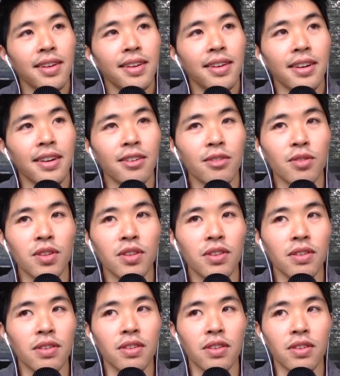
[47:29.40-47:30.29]
I don't know,
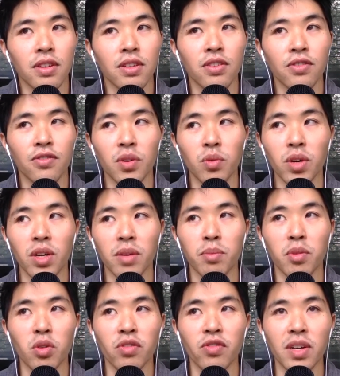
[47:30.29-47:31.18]
it's a fun way to
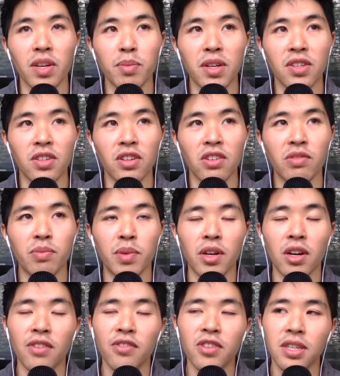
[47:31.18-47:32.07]
motivate myself. But
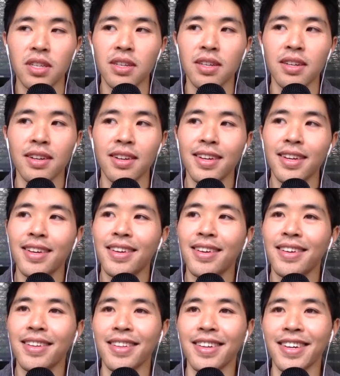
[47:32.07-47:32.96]
obviously,
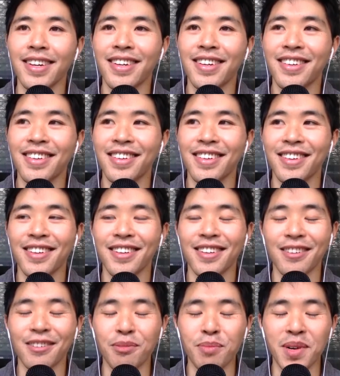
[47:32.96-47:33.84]
like
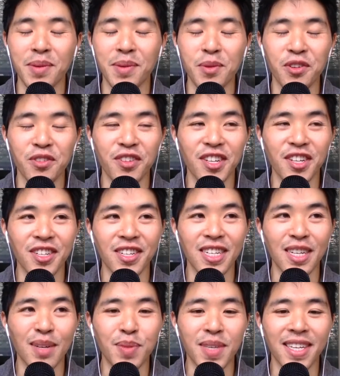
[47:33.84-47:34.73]
my motivation
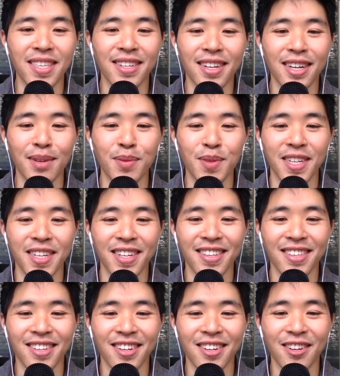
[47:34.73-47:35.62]
dips at times. Like it's not